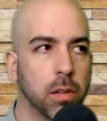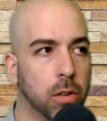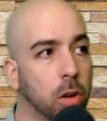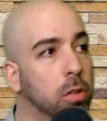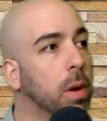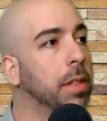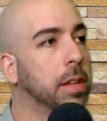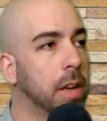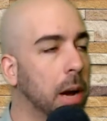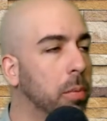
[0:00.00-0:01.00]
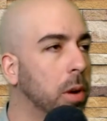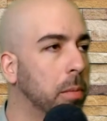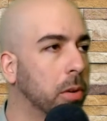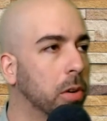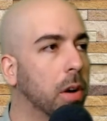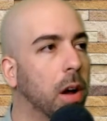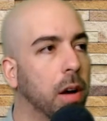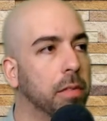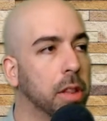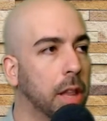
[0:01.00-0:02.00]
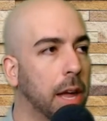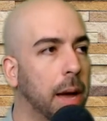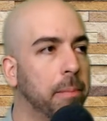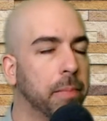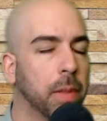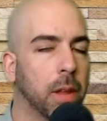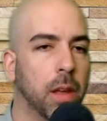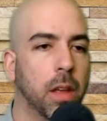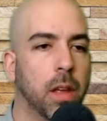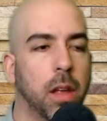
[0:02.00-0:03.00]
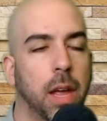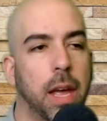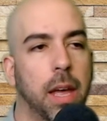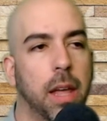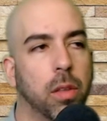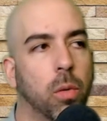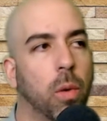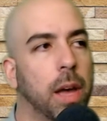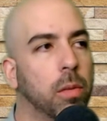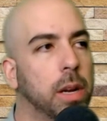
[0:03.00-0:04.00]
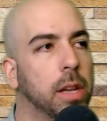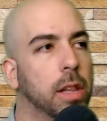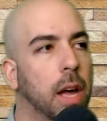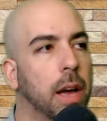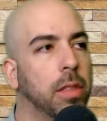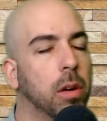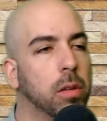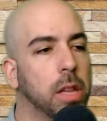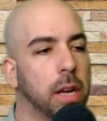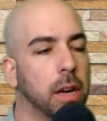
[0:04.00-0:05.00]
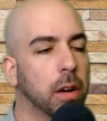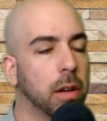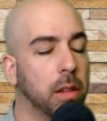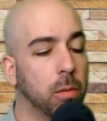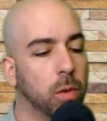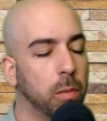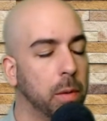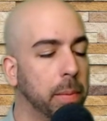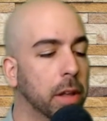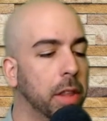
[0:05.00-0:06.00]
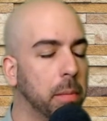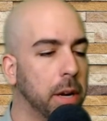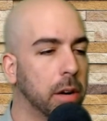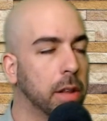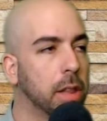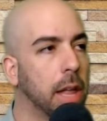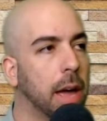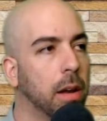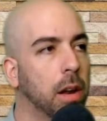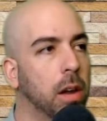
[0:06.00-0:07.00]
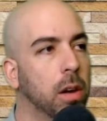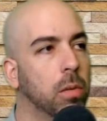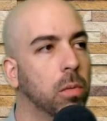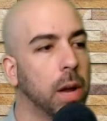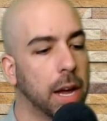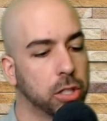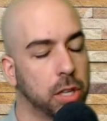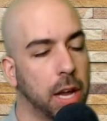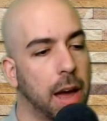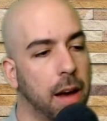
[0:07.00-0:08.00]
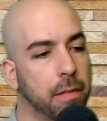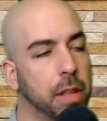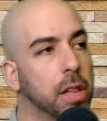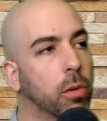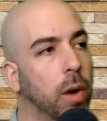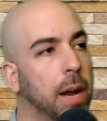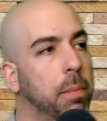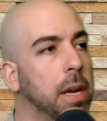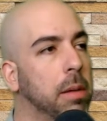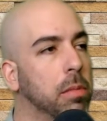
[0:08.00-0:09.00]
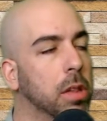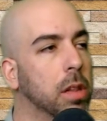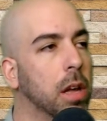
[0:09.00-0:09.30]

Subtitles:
goes around the entire perimeter of the slab. Mm-hmm. And the way that we design those here and the way we build them here is that we actually have these grade beams